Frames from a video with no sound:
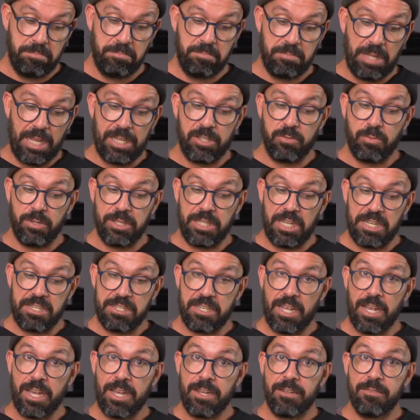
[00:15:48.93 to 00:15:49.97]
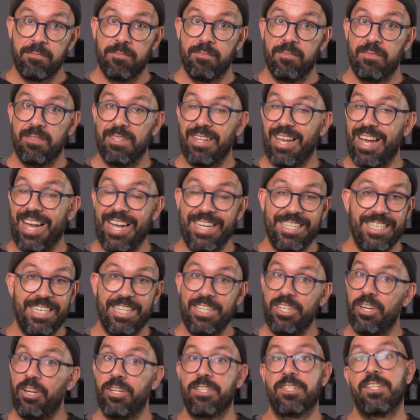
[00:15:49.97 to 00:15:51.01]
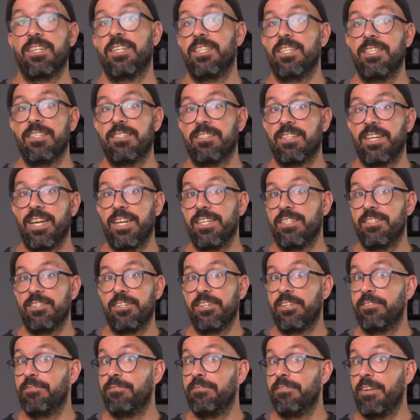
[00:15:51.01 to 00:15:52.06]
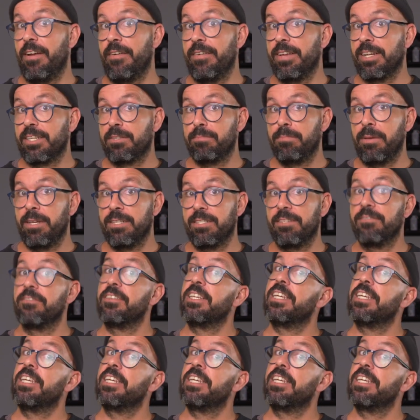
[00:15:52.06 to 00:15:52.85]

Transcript: That's what they say. I did not cut these skates. They're very expensive.